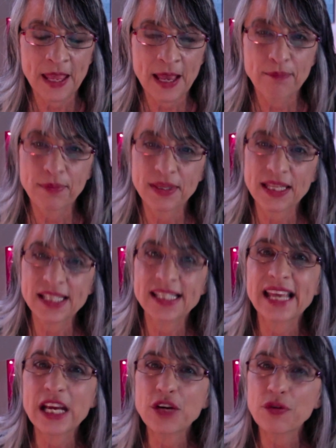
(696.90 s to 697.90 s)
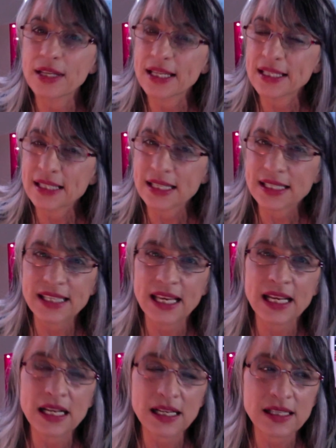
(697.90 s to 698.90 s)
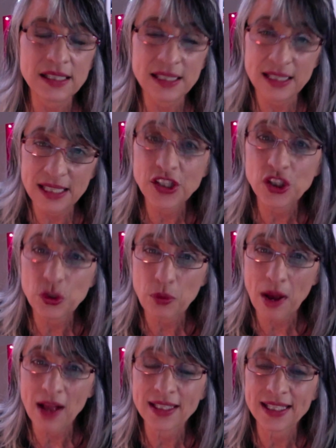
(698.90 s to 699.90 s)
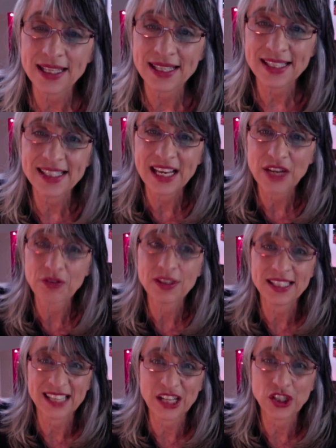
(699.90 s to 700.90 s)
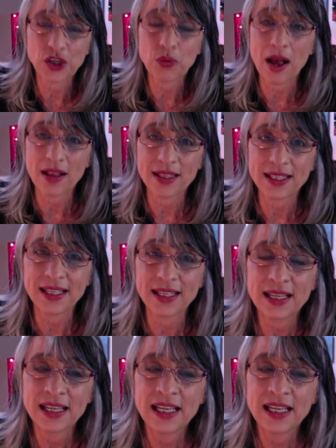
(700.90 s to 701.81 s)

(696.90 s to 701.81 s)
But the sacral is the sensuality and sacred sexuality.